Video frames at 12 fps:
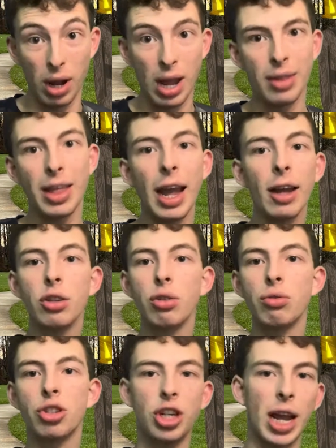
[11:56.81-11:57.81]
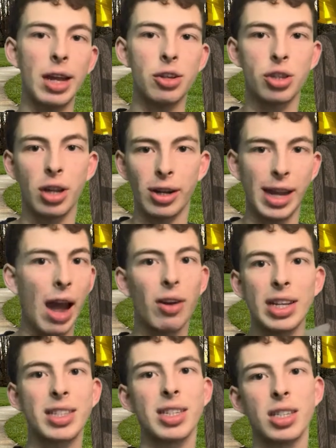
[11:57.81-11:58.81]
They had to change their counting
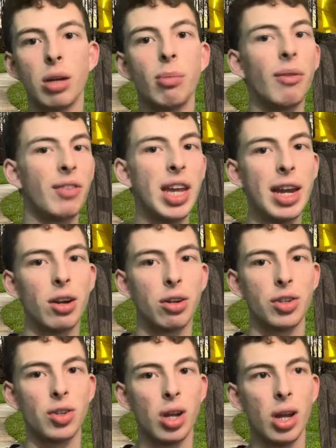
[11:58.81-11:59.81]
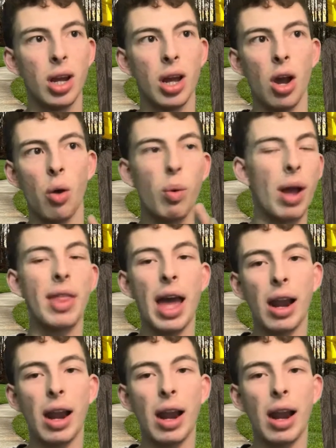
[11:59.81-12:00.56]
system of years when that